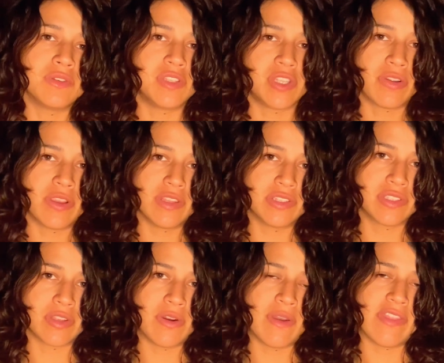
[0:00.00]
serious
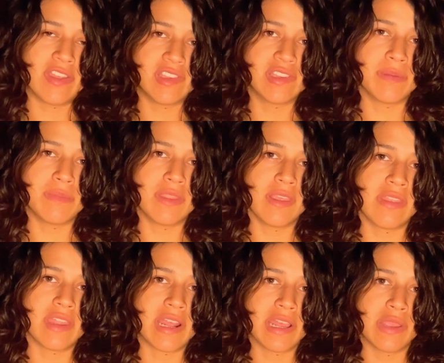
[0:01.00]
though, and that's something
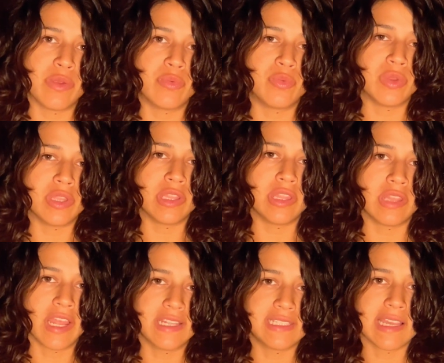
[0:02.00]
that I really
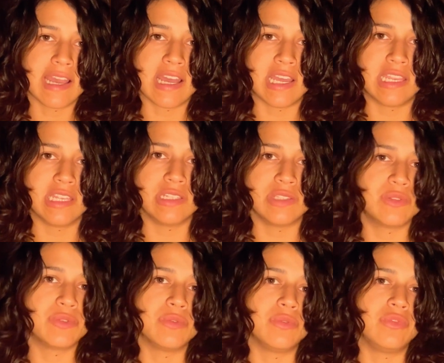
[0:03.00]
like to add
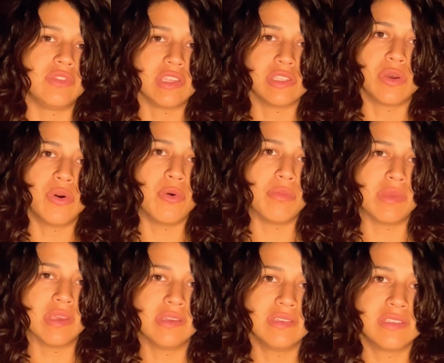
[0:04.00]
into this whole
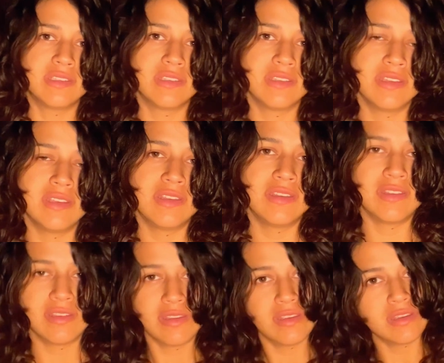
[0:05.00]
mix.
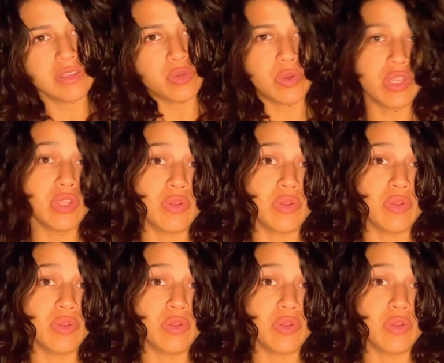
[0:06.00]
You can